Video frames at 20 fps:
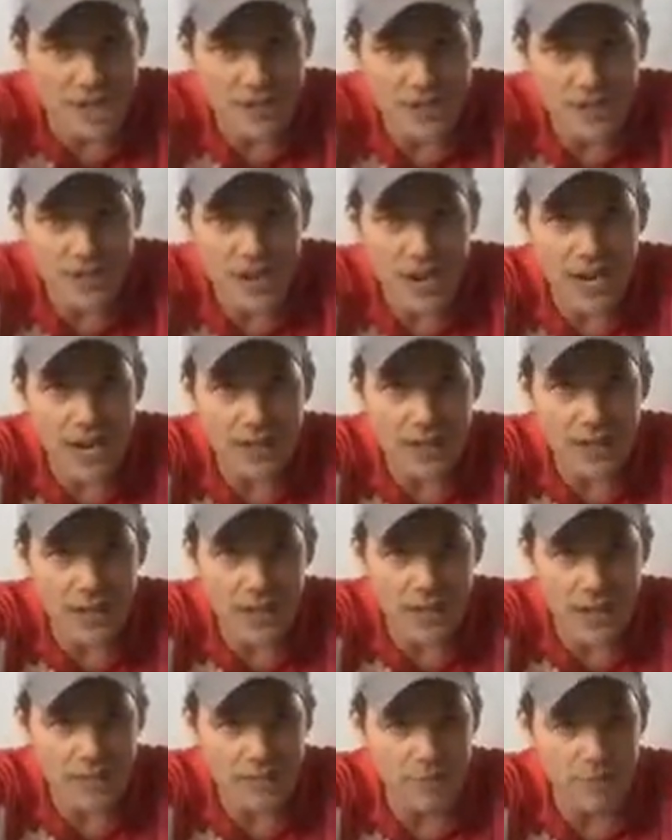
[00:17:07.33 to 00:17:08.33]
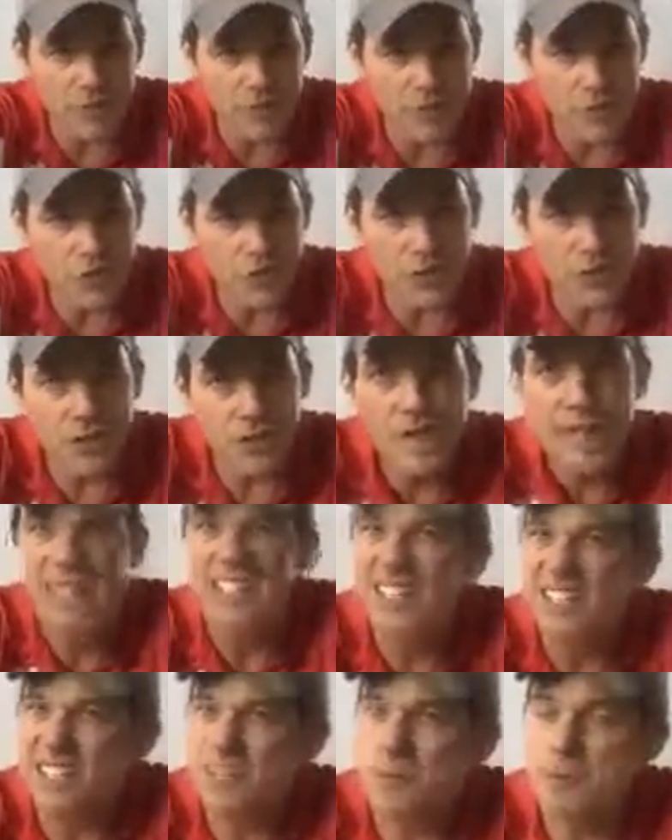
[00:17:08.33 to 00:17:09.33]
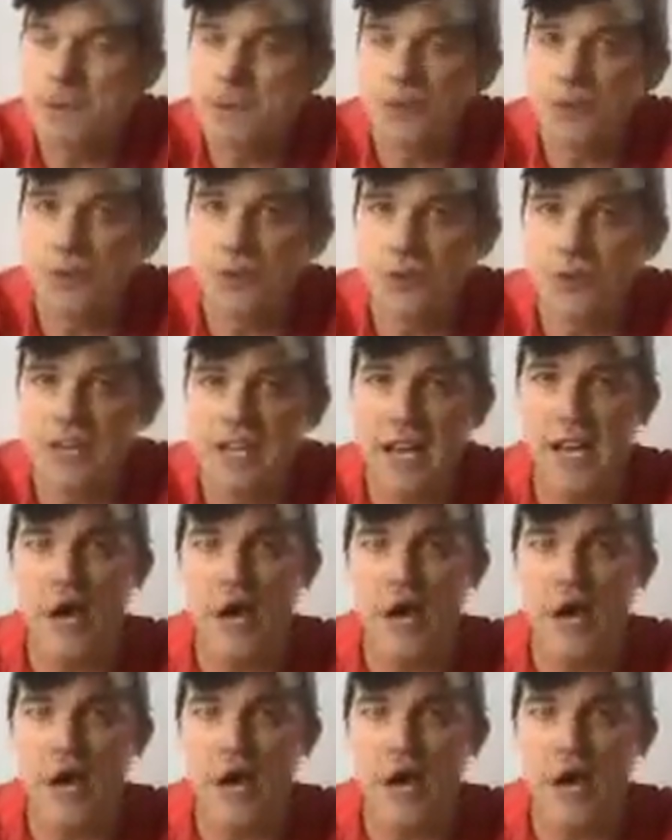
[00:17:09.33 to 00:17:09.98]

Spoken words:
outside of that 11 position. Let's make sure the